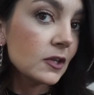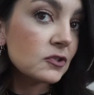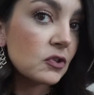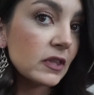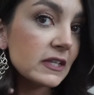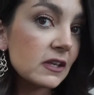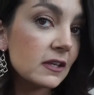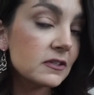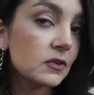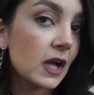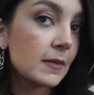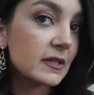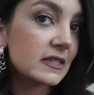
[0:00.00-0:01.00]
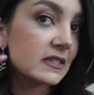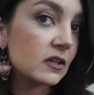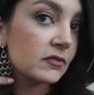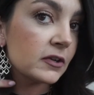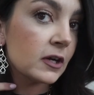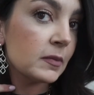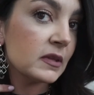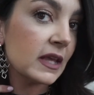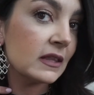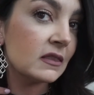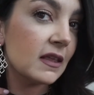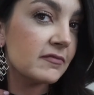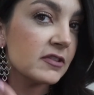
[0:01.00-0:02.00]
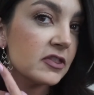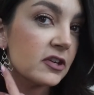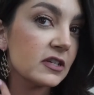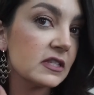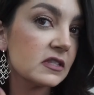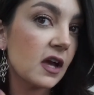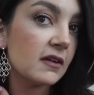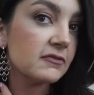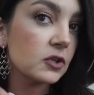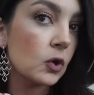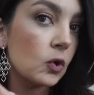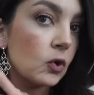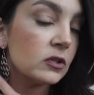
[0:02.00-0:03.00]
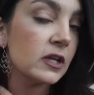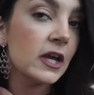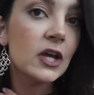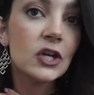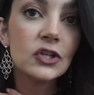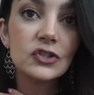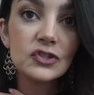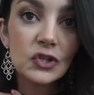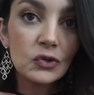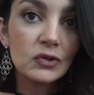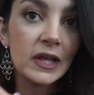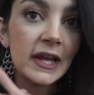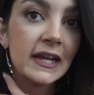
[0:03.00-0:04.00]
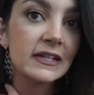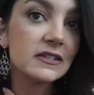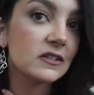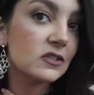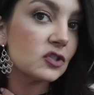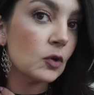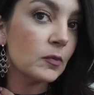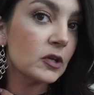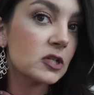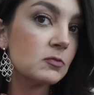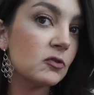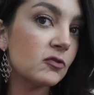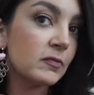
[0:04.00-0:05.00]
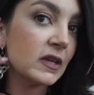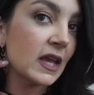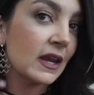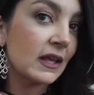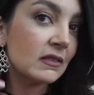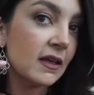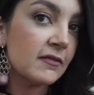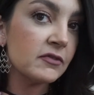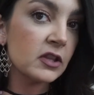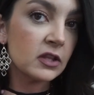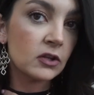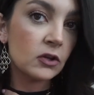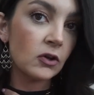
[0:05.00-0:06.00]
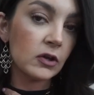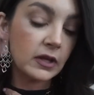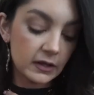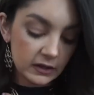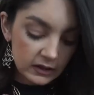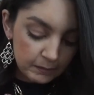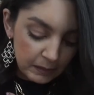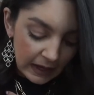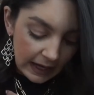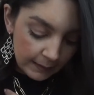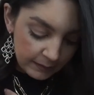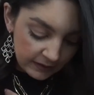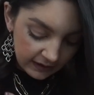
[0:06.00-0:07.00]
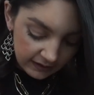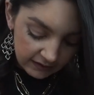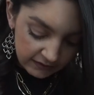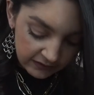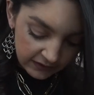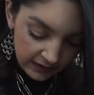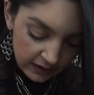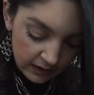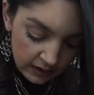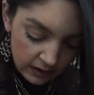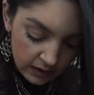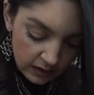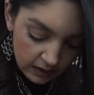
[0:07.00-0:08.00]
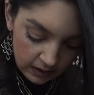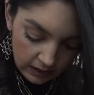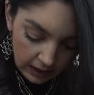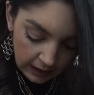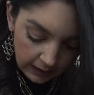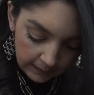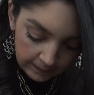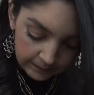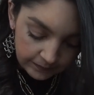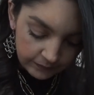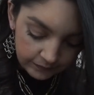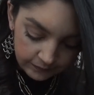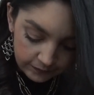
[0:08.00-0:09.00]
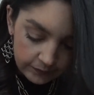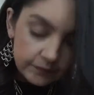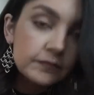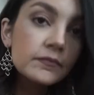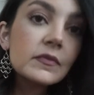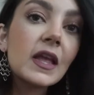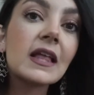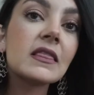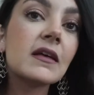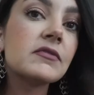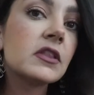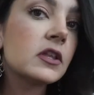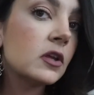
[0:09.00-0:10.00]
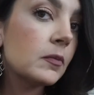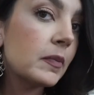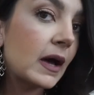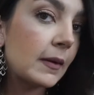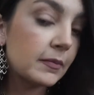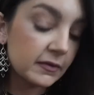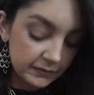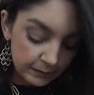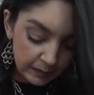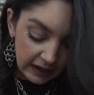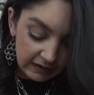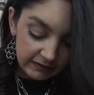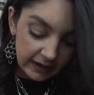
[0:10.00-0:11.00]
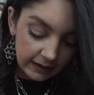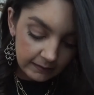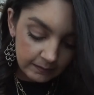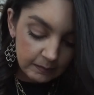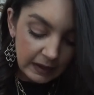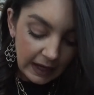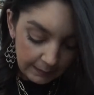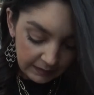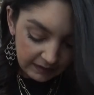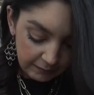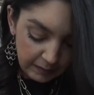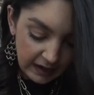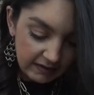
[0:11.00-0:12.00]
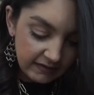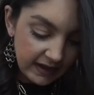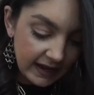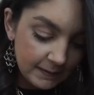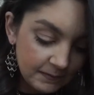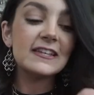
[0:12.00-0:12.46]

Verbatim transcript: so these also come in silver, but I love that they're a soft gold. So light, so much movement, and I love the little pop of, um, I love the little pop of pave, pop of pave.